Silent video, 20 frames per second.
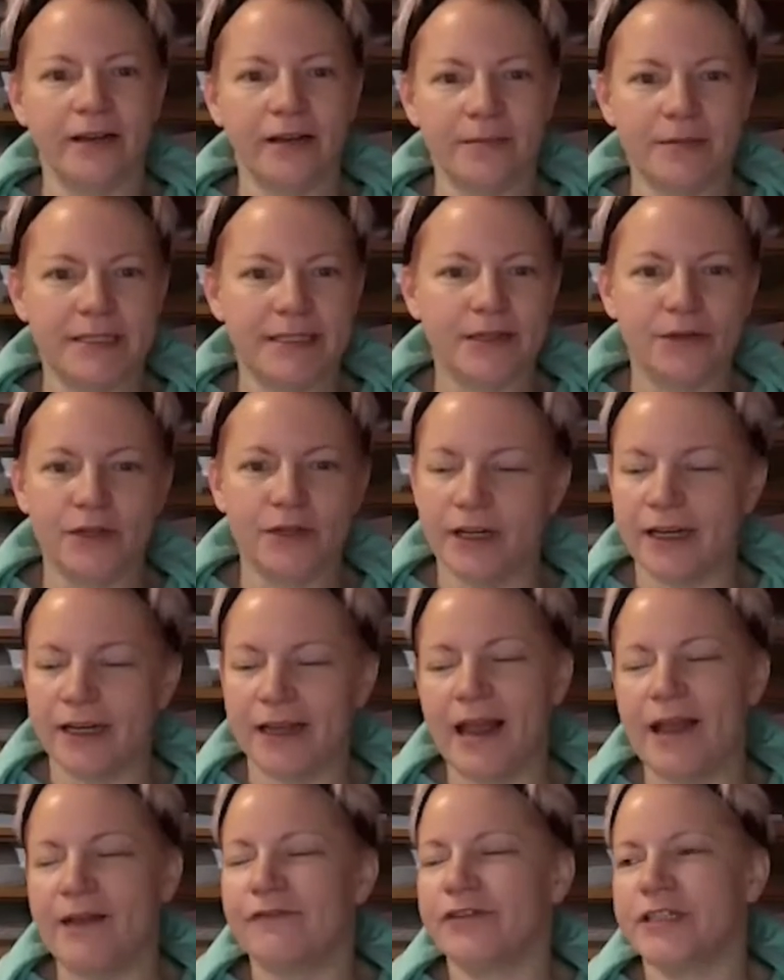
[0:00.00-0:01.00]
I'm still learning
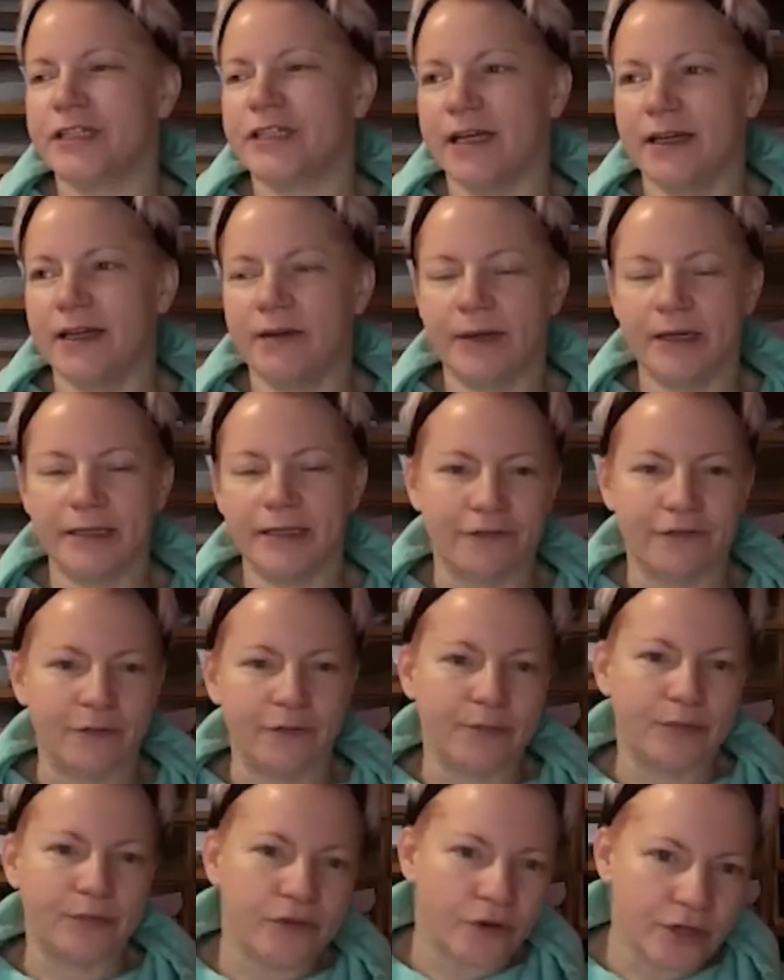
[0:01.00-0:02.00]
every day about different
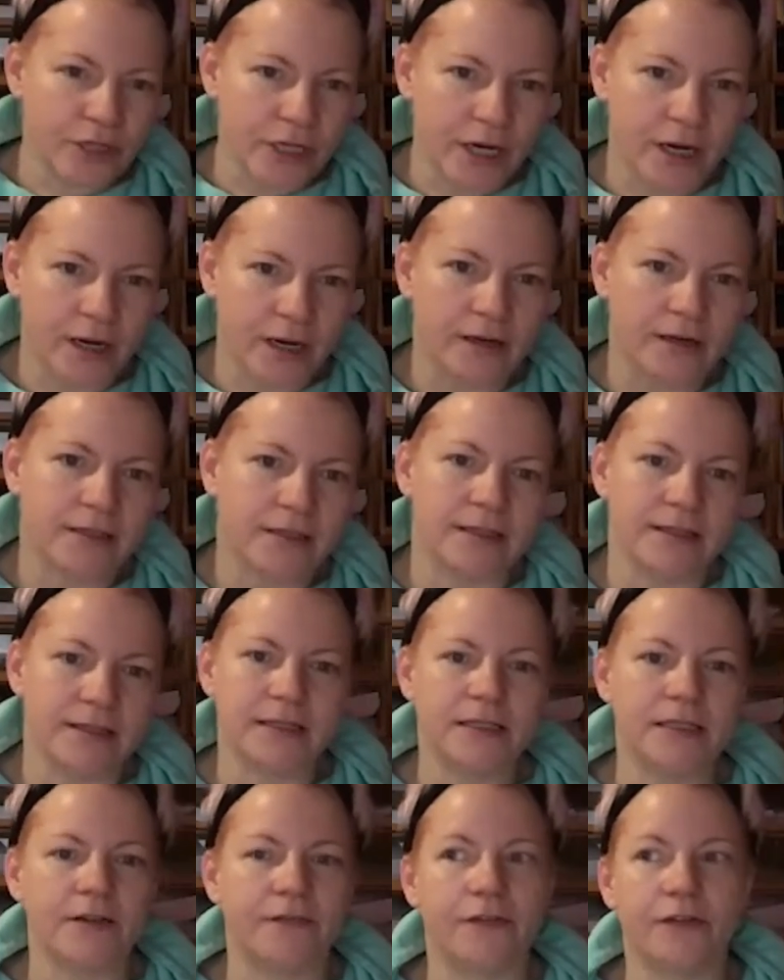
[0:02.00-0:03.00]
products and
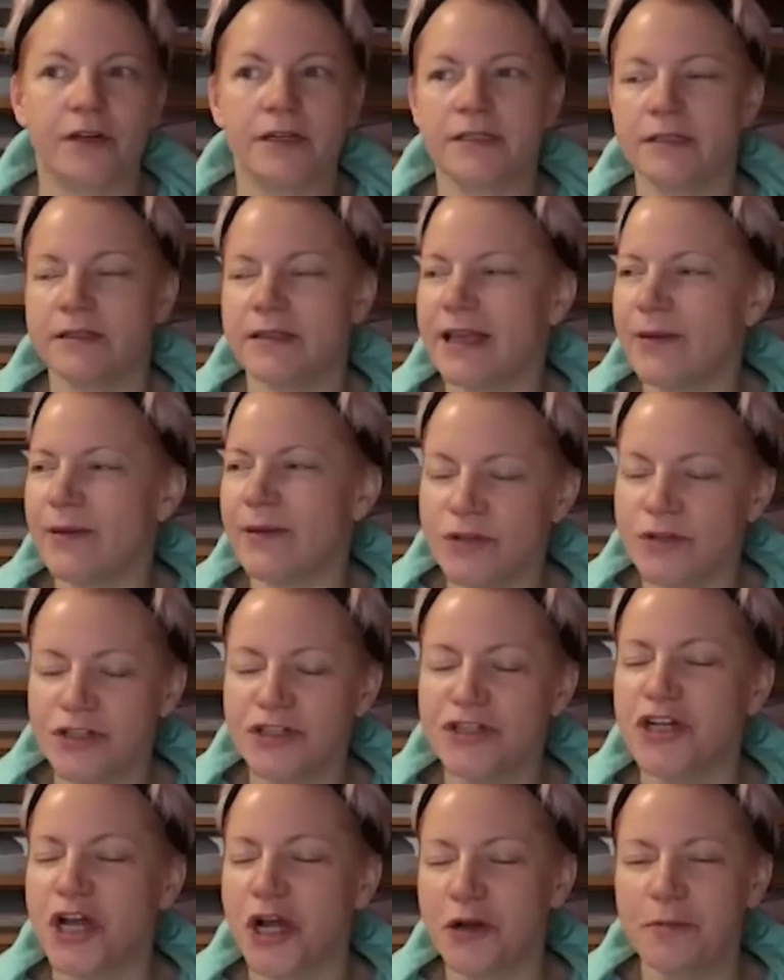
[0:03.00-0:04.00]
stuff, because there was
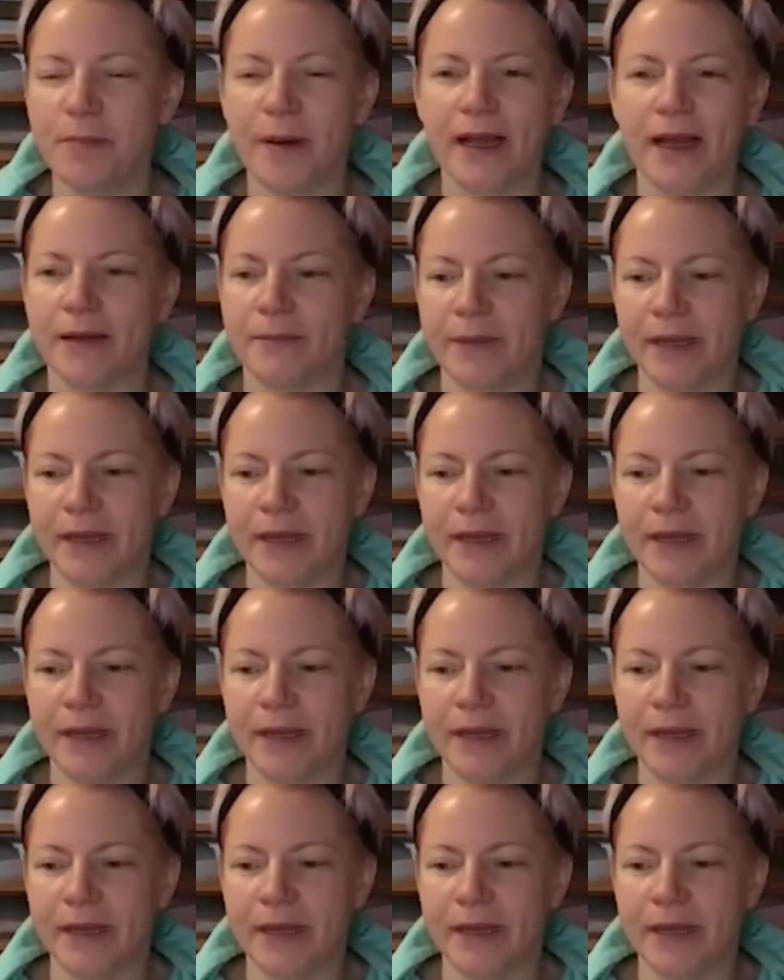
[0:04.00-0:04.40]
no paint.